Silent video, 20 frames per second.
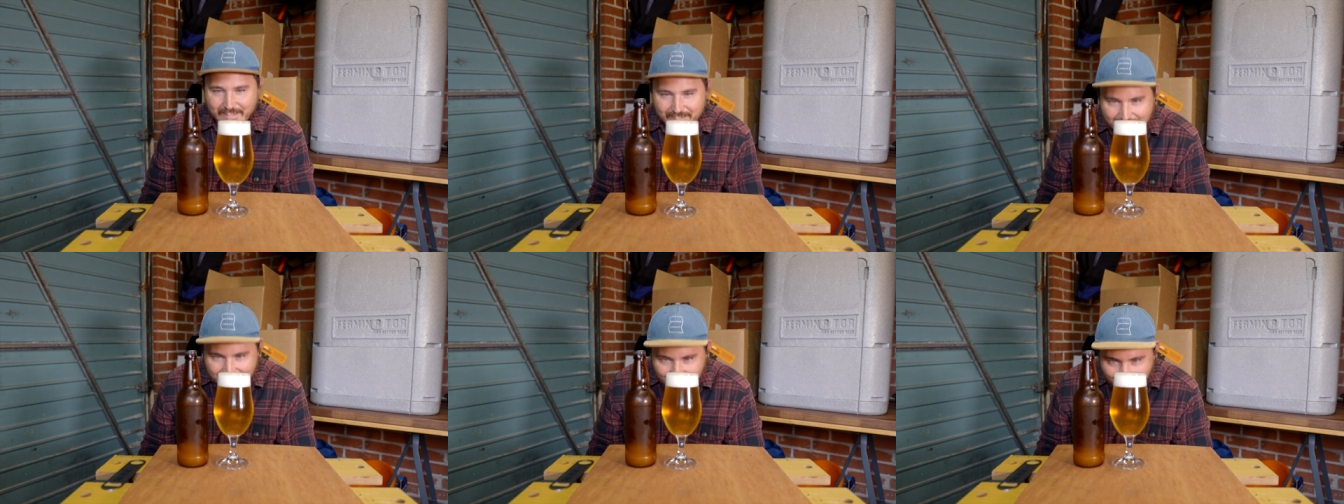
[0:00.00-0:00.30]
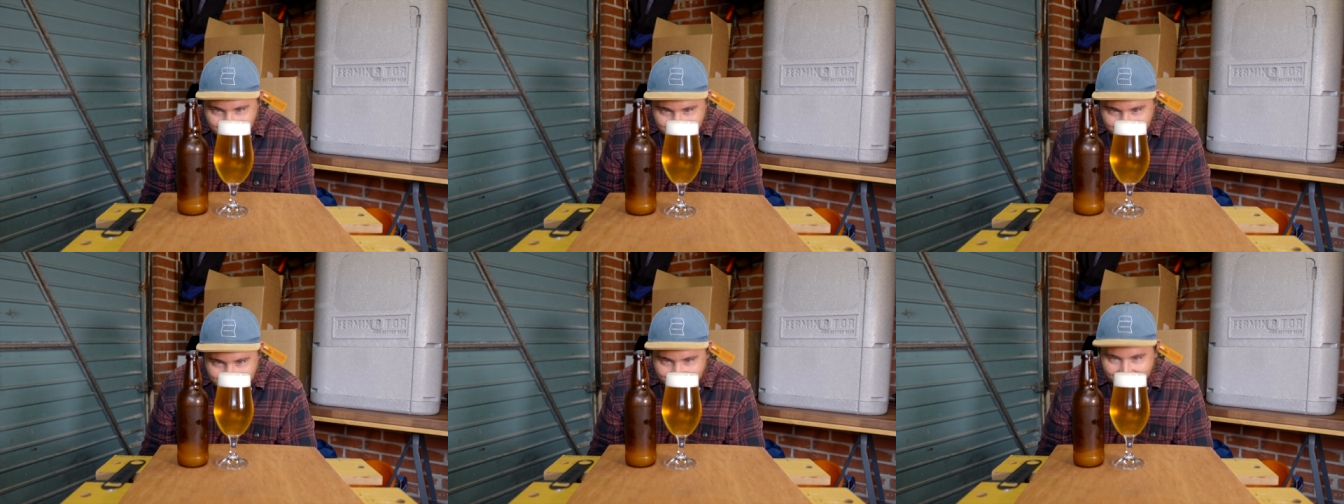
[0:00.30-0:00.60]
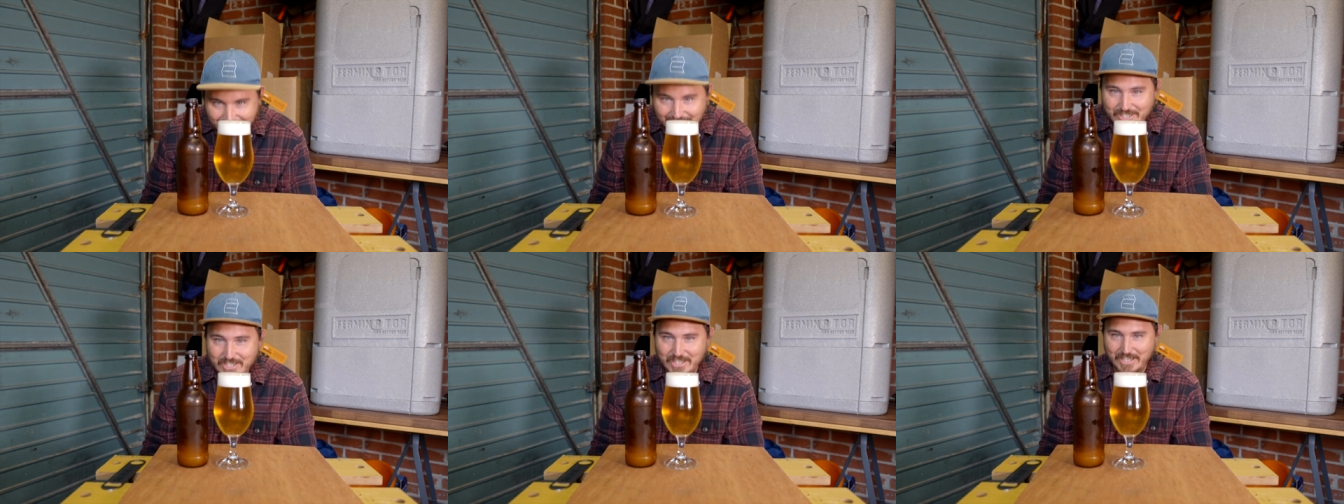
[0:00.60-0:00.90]
That's a
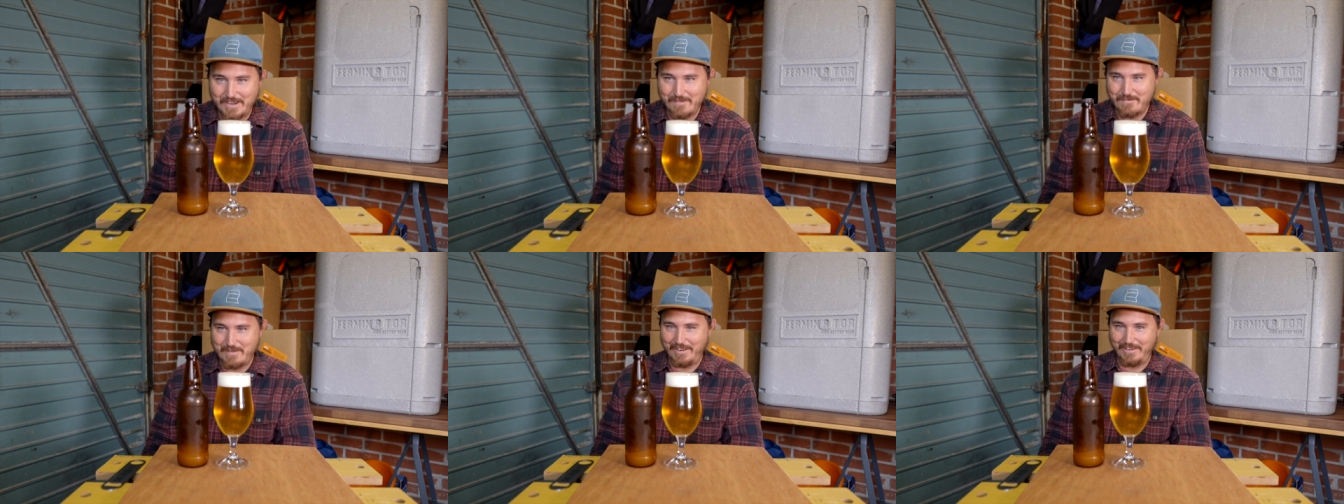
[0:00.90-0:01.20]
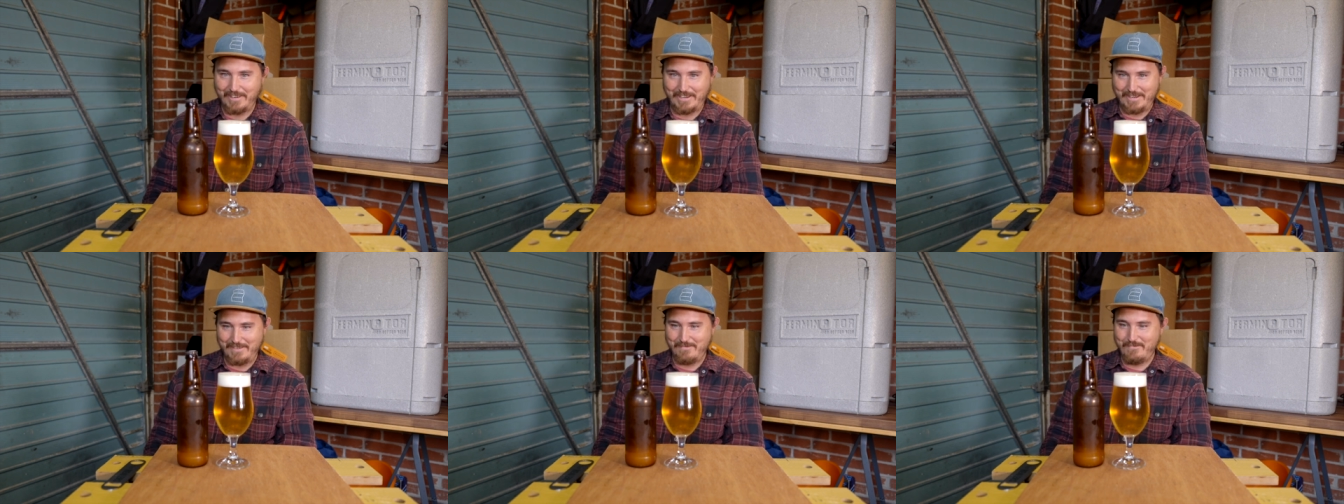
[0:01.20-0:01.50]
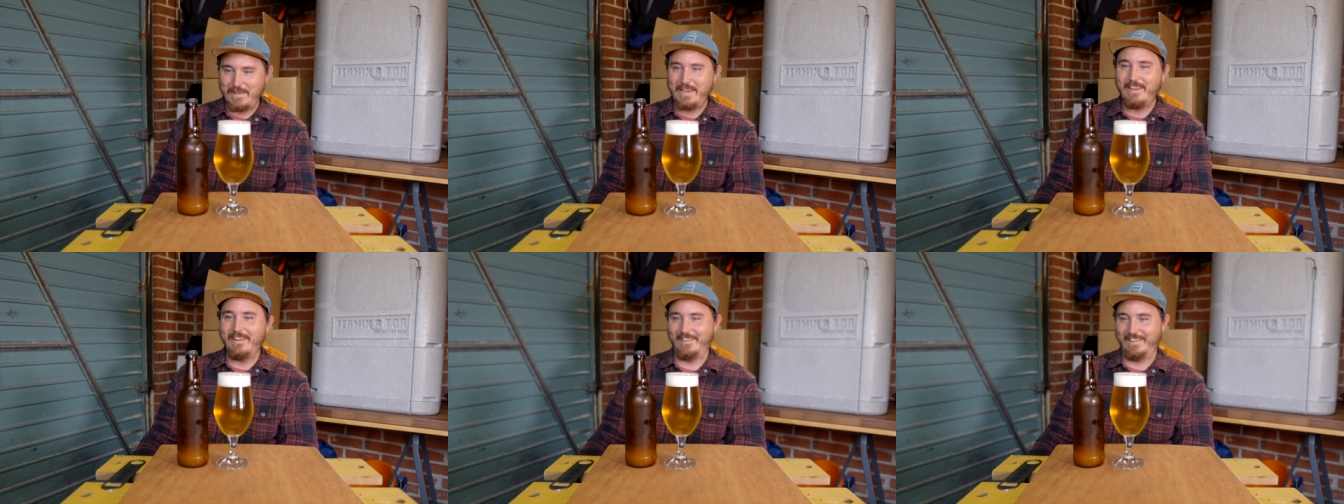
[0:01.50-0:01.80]
legitimate looking
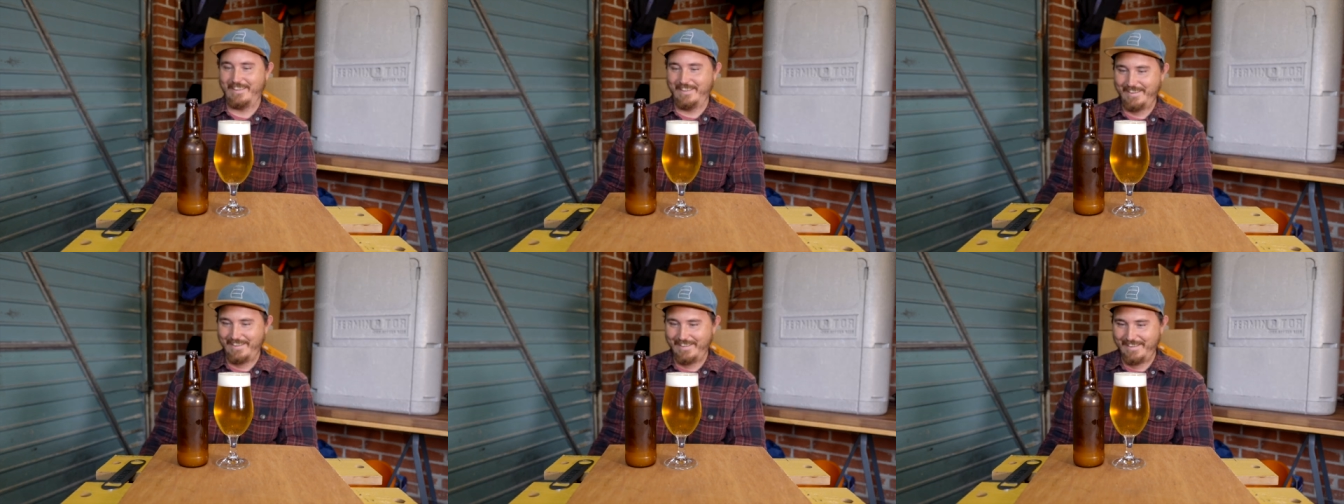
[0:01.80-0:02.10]
beer.